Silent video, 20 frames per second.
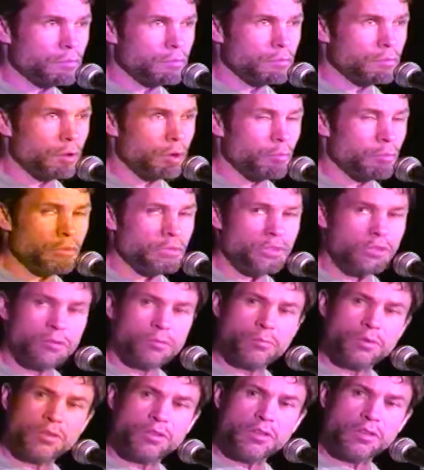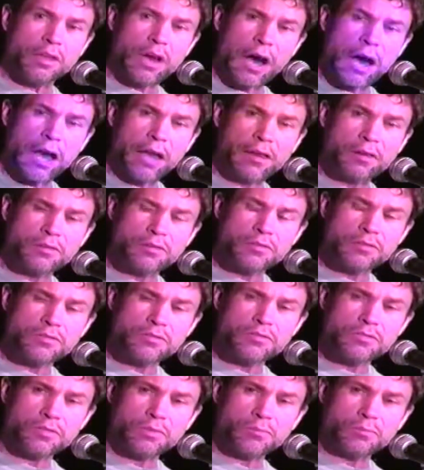well, we did it with 9
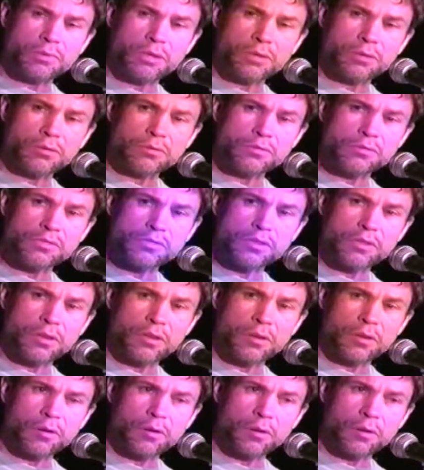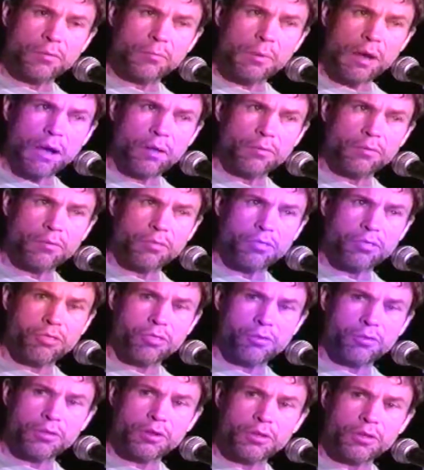trombones and about
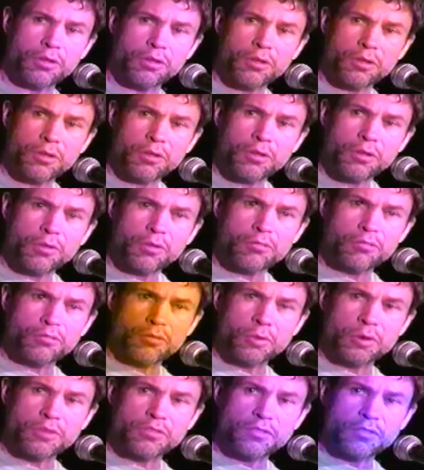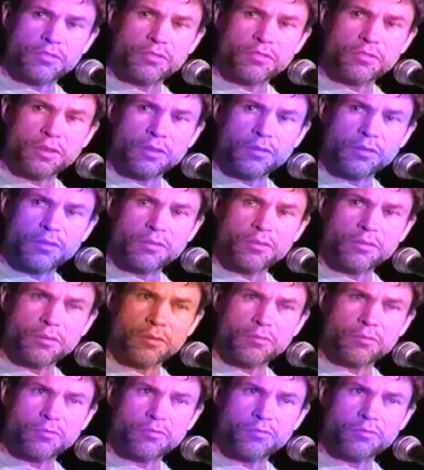30 voices, and
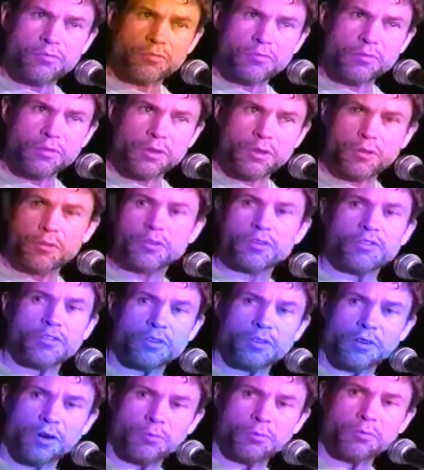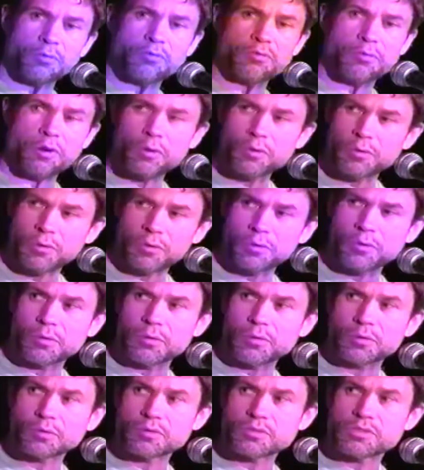some, you know, there's a couple
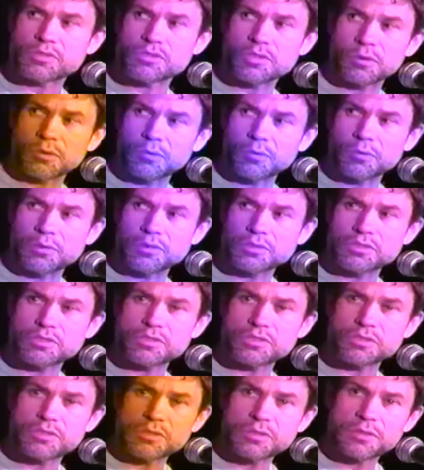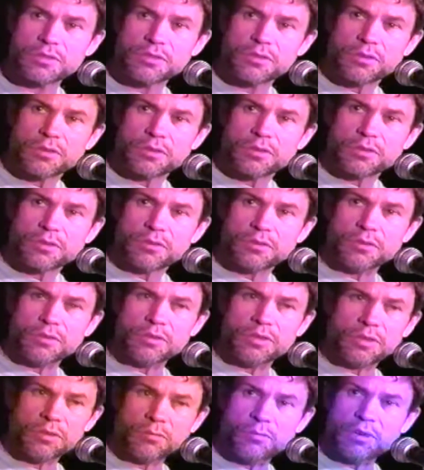vocal soloists who
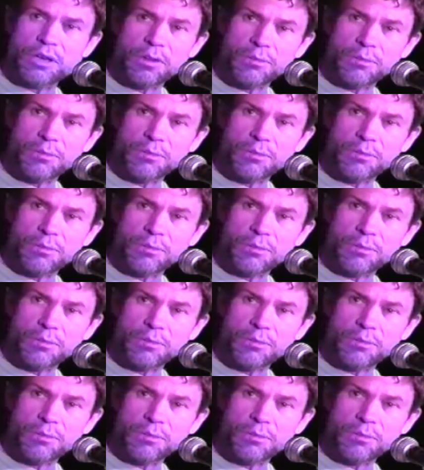need to be